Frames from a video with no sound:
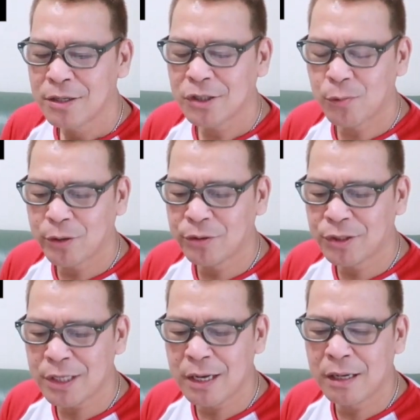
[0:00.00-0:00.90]
So we could
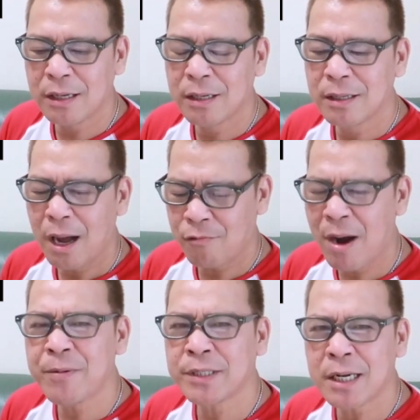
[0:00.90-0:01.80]
see a
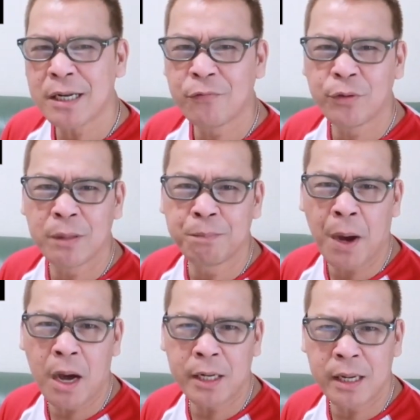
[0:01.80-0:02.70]
representative with a
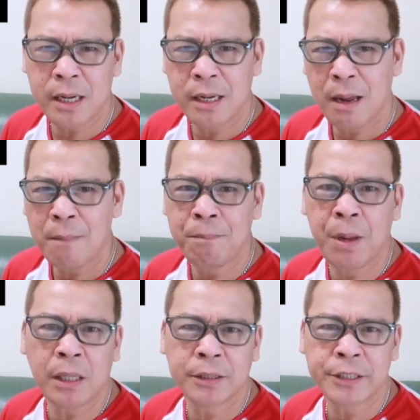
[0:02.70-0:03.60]
body
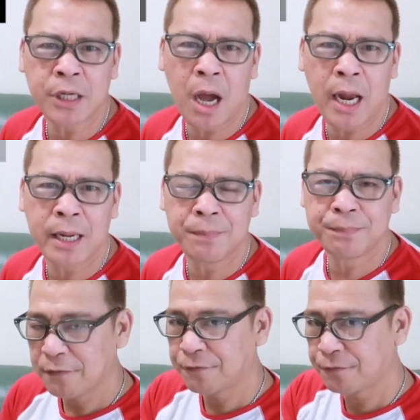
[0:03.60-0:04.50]
builder type
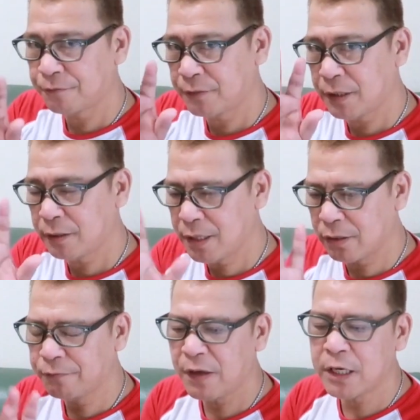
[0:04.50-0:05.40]
of, you
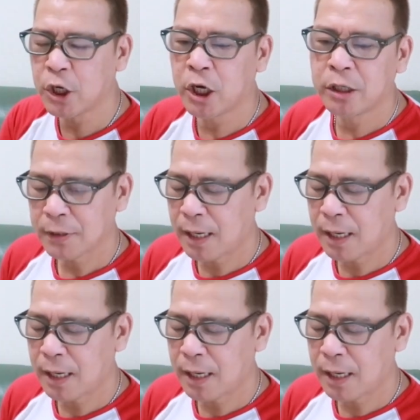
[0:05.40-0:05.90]
know, figure.